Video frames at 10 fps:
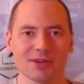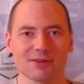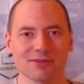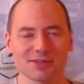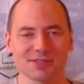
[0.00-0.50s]

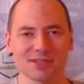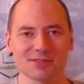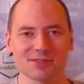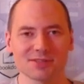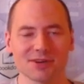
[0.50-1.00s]
Let's get
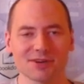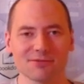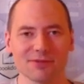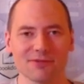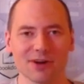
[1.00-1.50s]
started
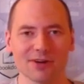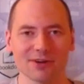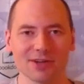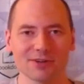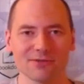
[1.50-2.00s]
with our
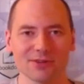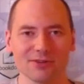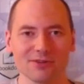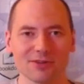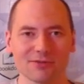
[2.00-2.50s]
interview
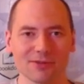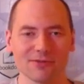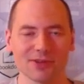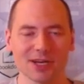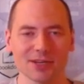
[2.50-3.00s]
with
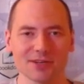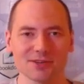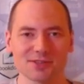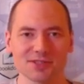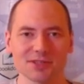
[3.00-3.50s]
Yoni
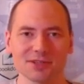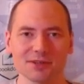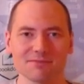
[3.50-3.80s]
Sidi.